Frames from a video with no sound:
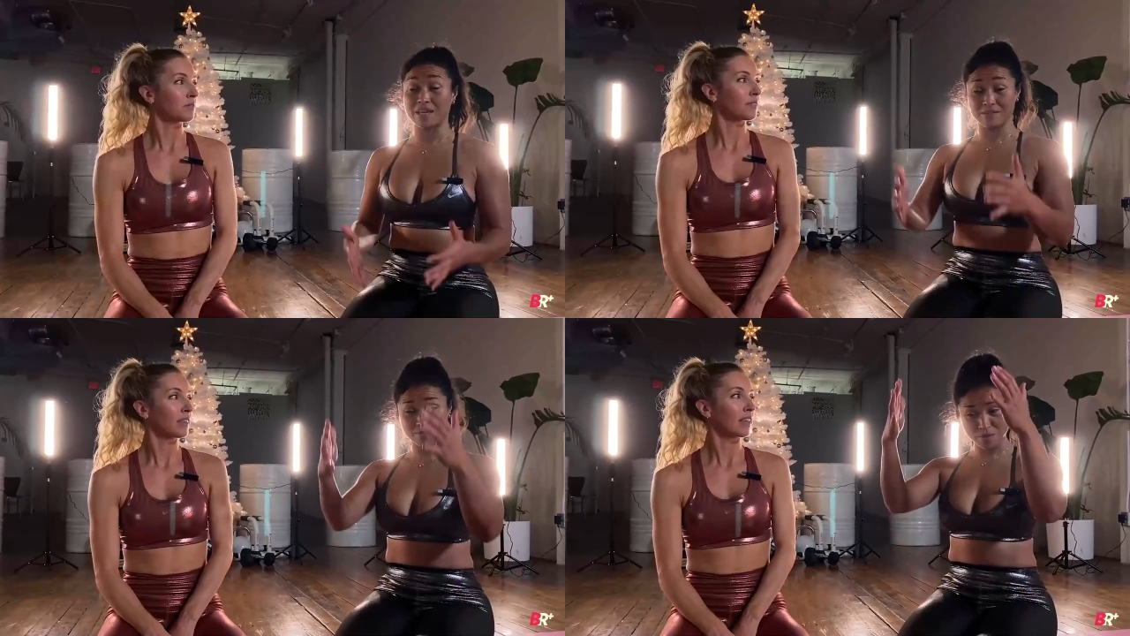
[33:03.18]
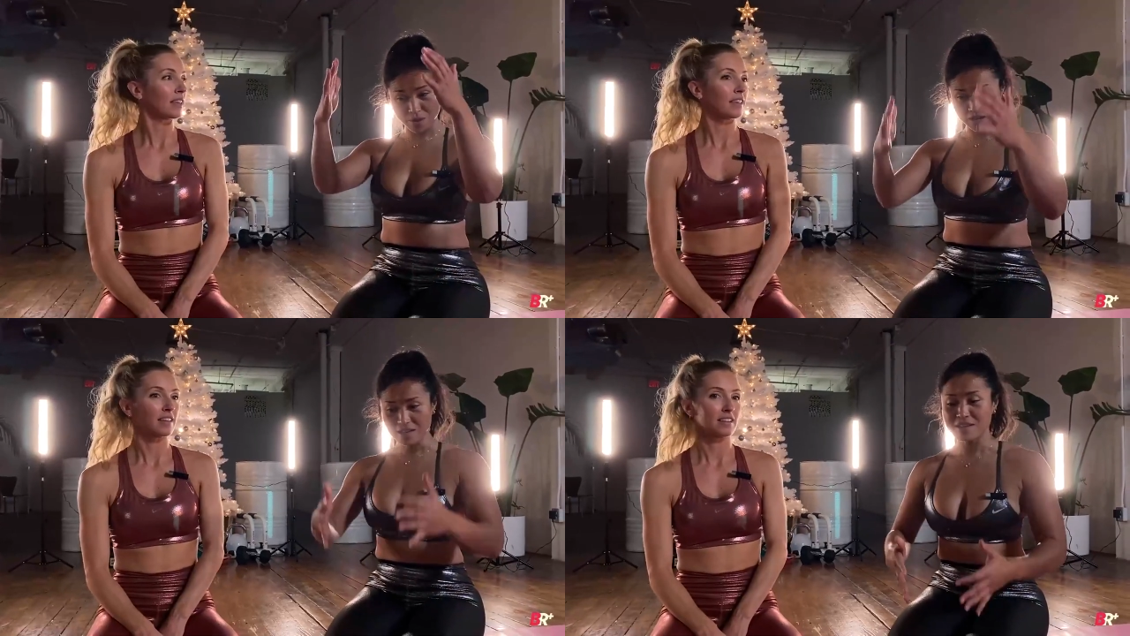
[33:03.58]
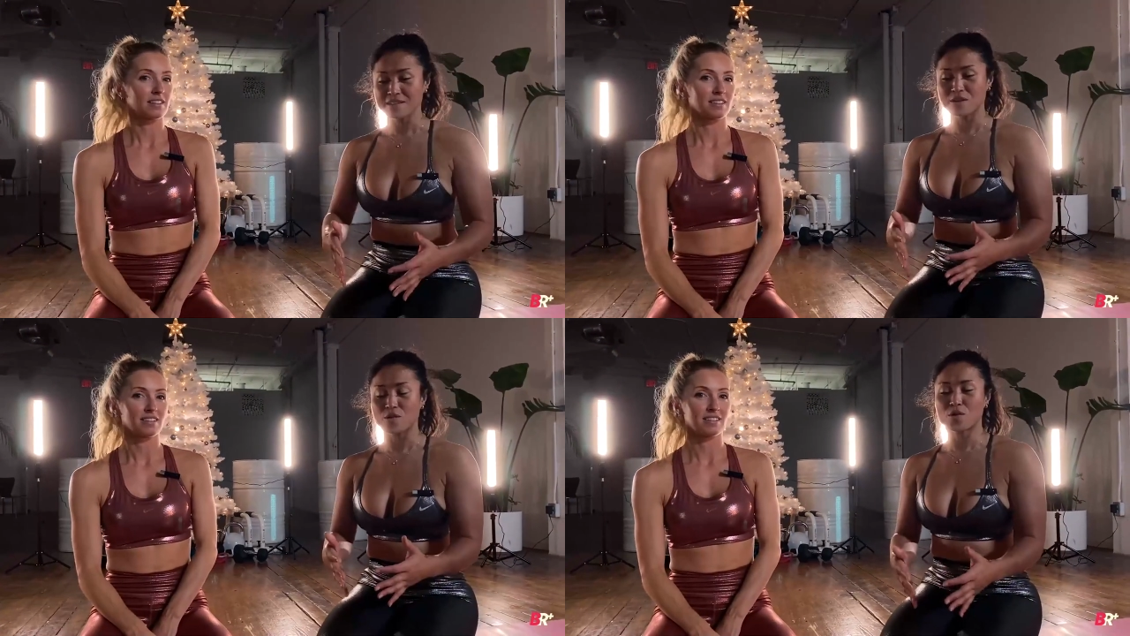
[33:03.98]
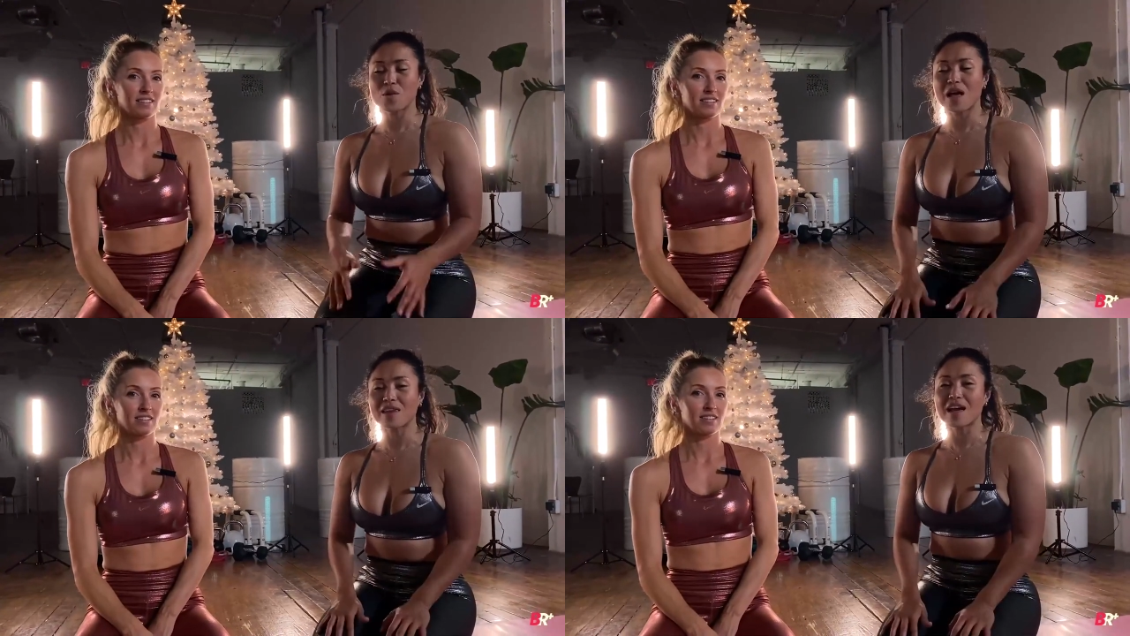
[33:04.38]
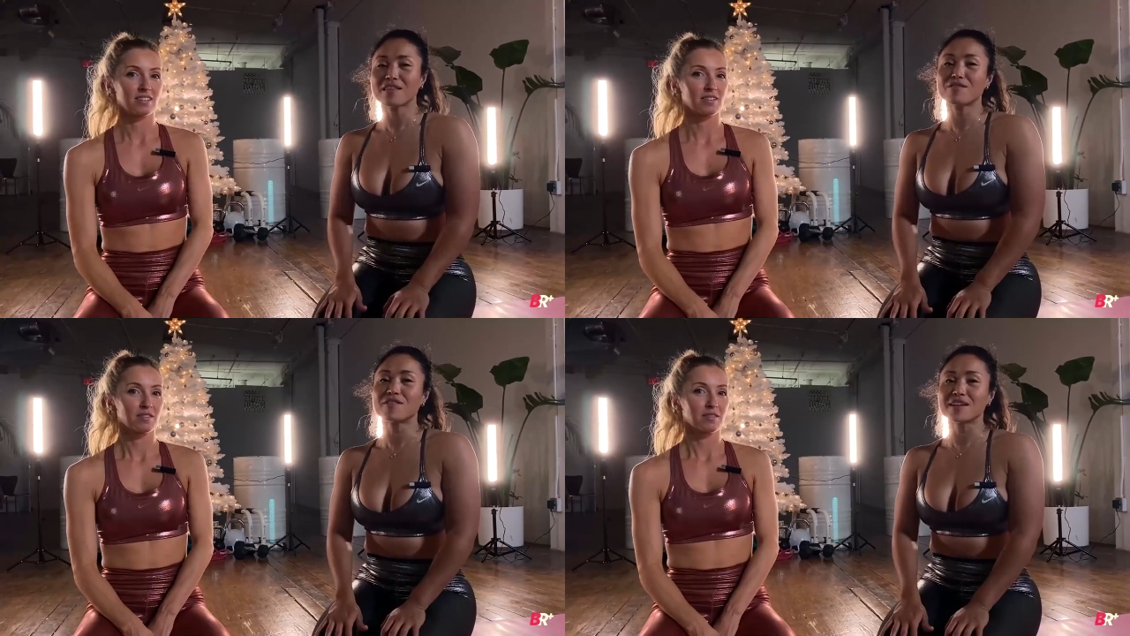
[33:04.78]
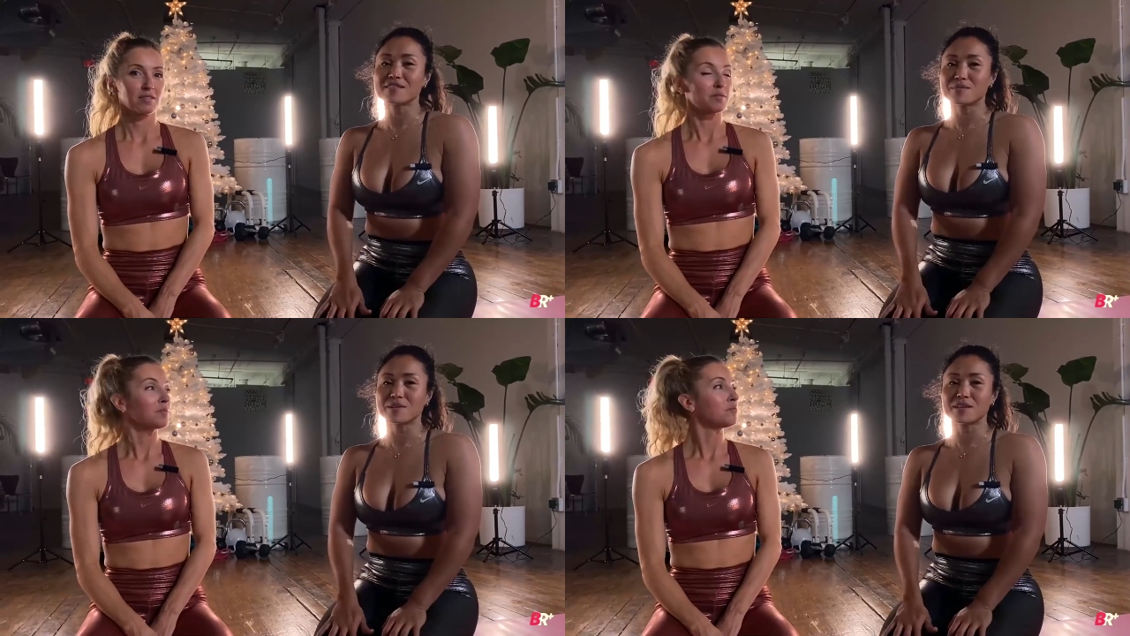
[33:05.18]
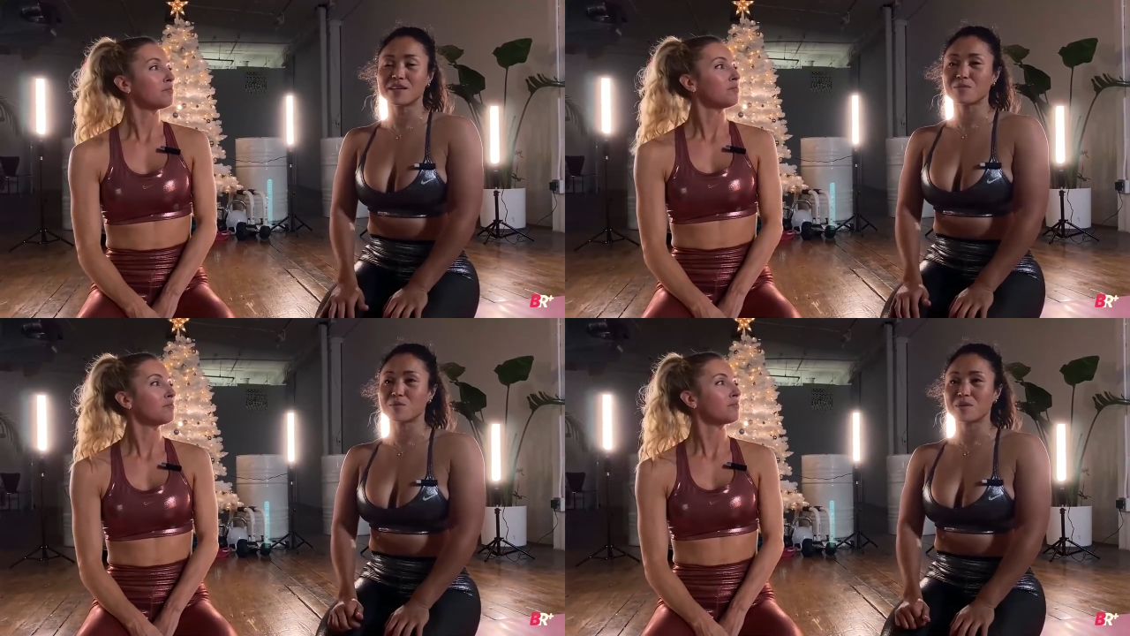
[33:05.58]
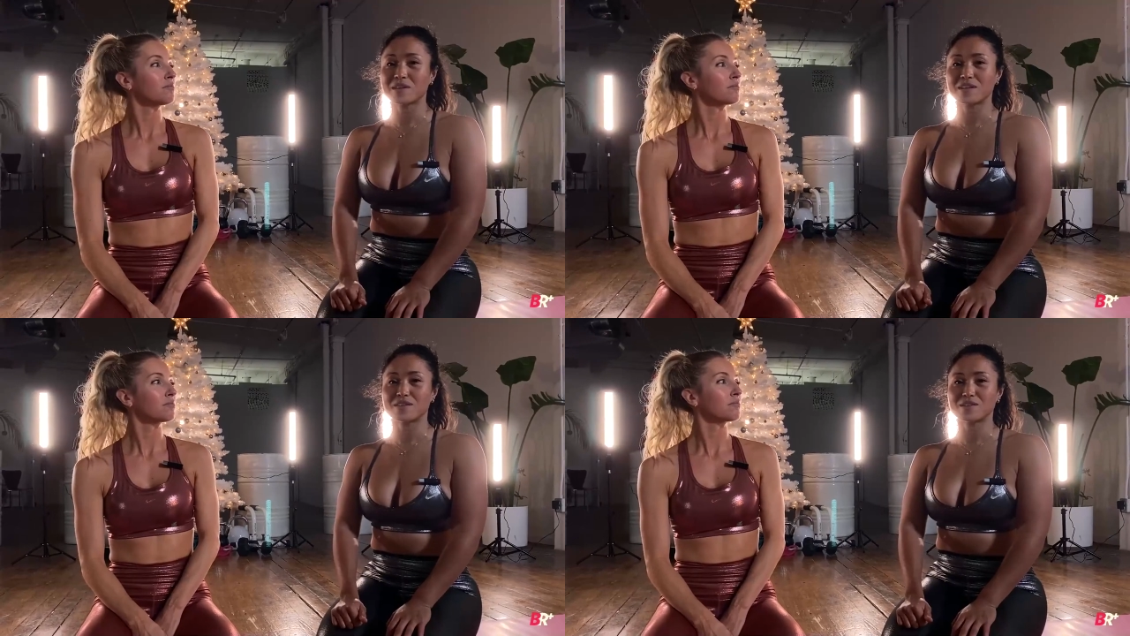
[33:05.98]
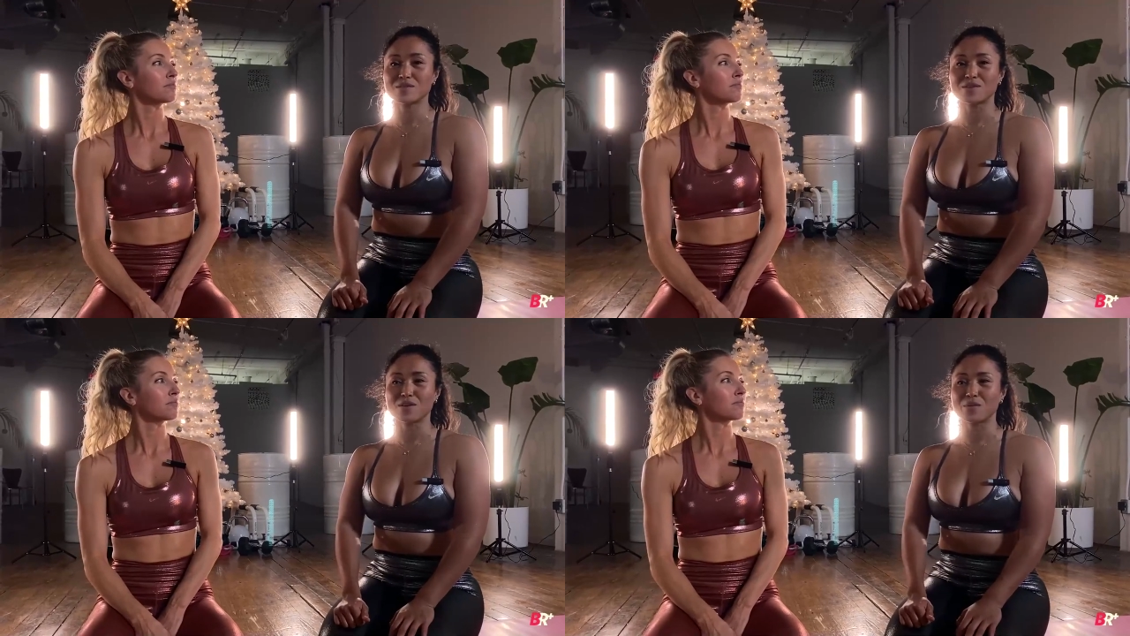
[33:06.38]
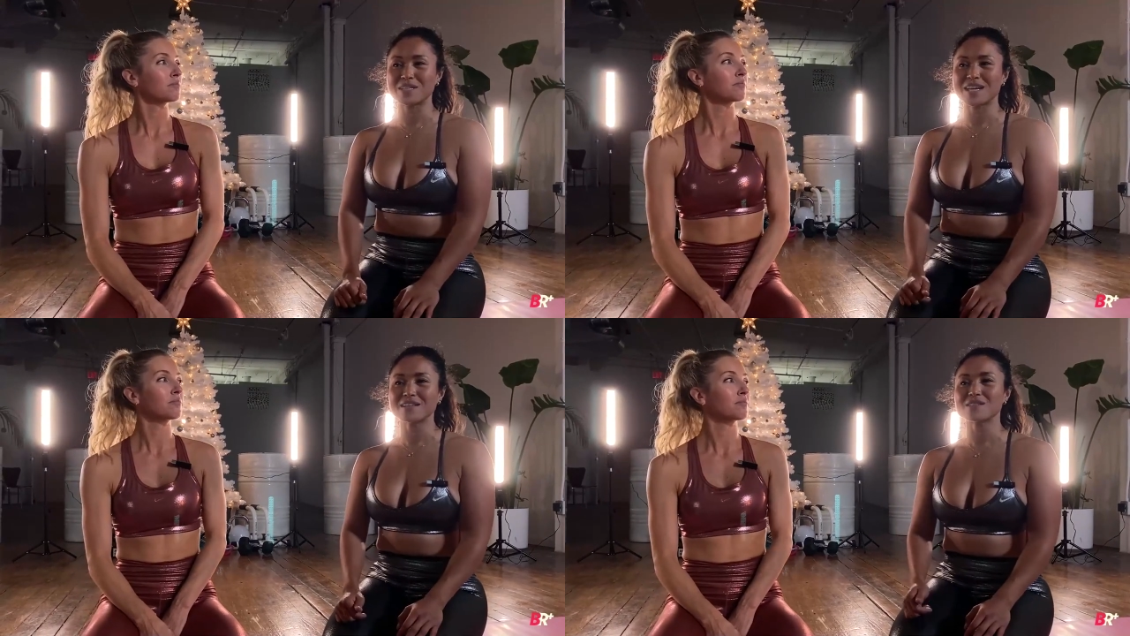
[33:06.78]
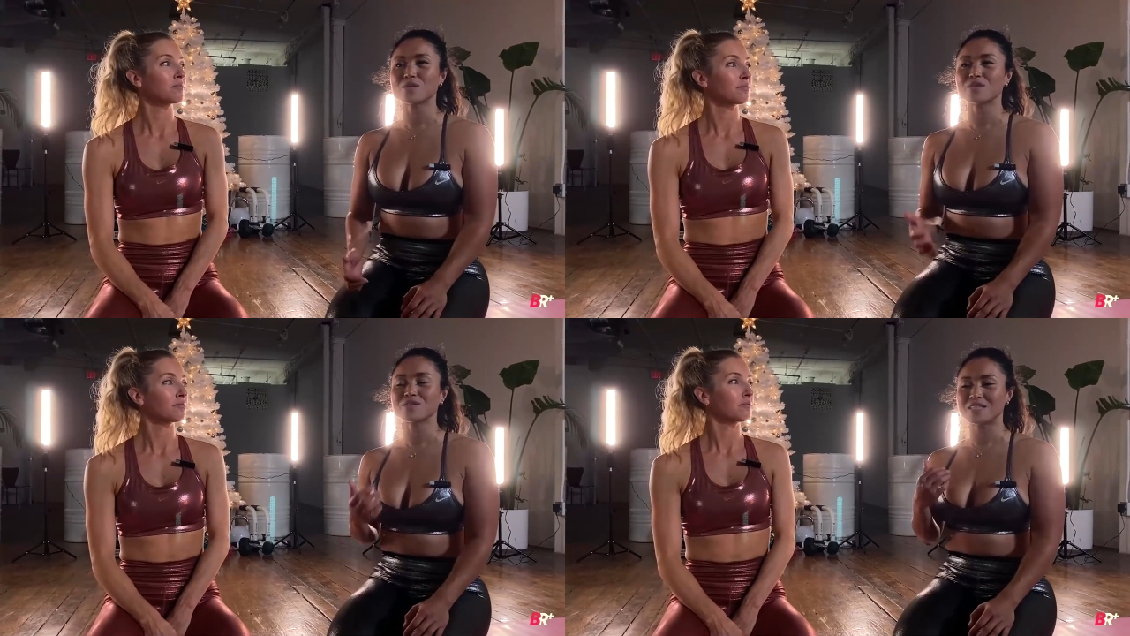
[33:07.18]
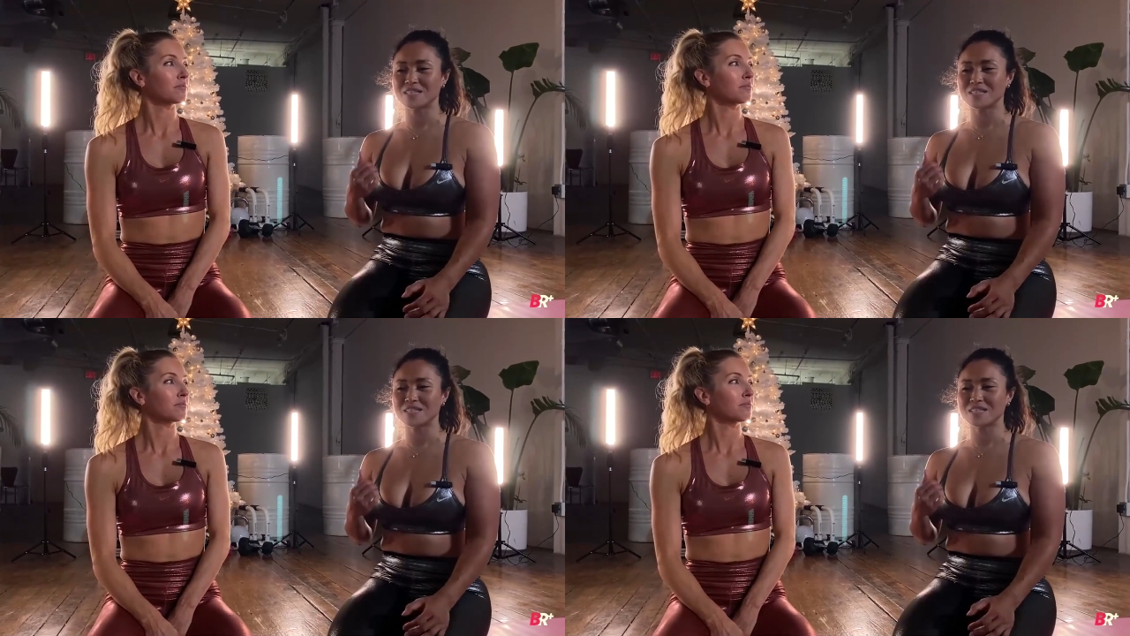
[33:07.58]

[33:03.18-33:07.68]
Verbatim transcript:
Speaker 1: plane okay? So if you lack the flexibility and mobility to do so, we tend to sort of